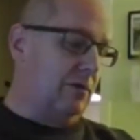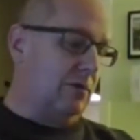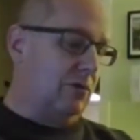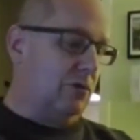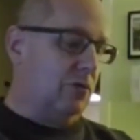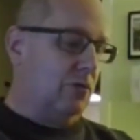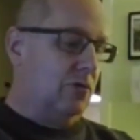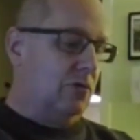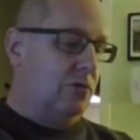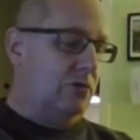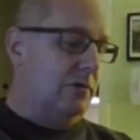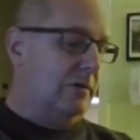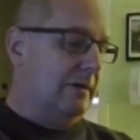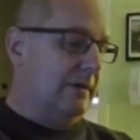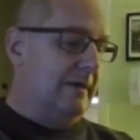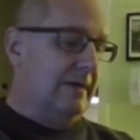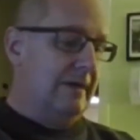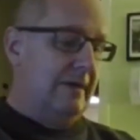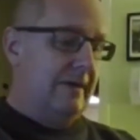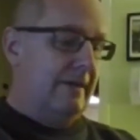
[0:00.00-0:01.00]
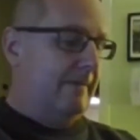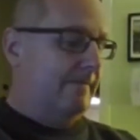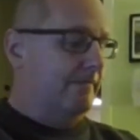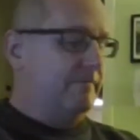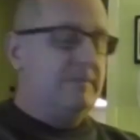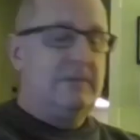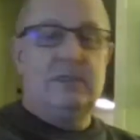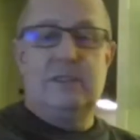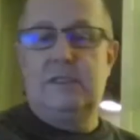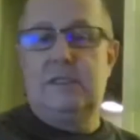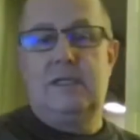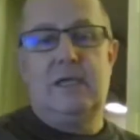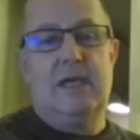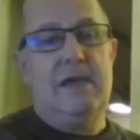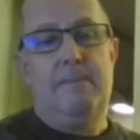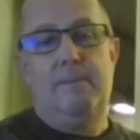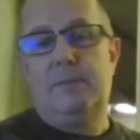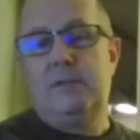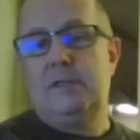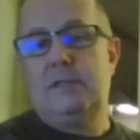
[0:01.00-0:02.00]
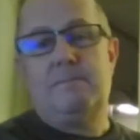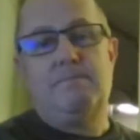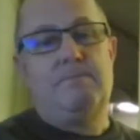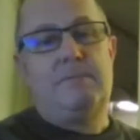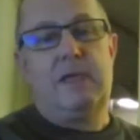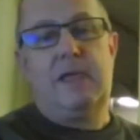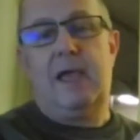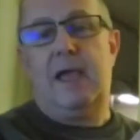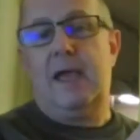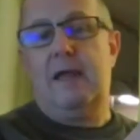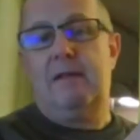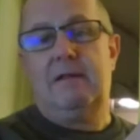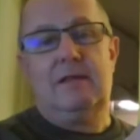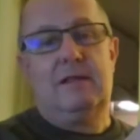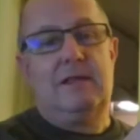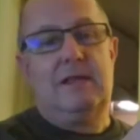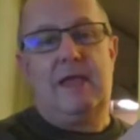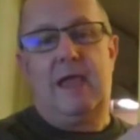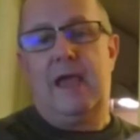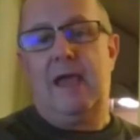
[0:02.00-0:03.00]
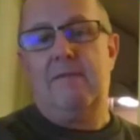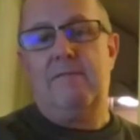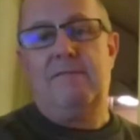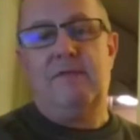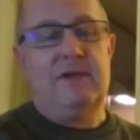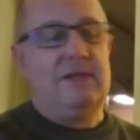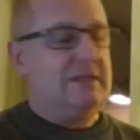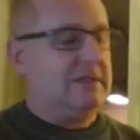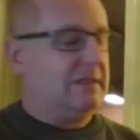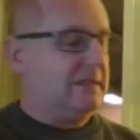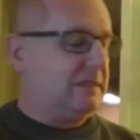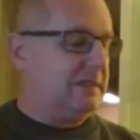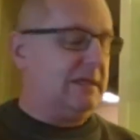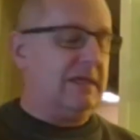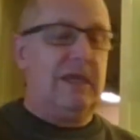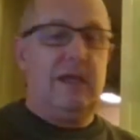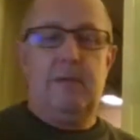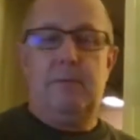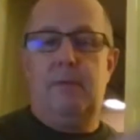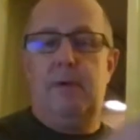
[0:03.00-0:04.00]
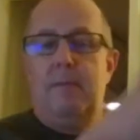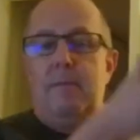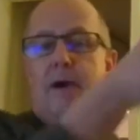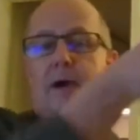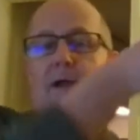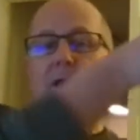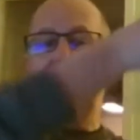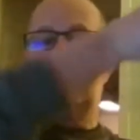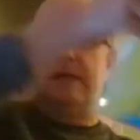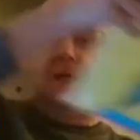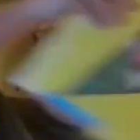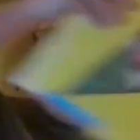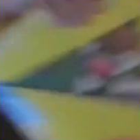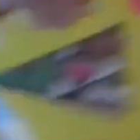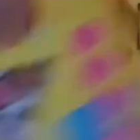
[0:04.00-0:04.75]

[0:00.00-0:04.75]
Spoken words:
cool. Skips, can't fix the skip. I bought a second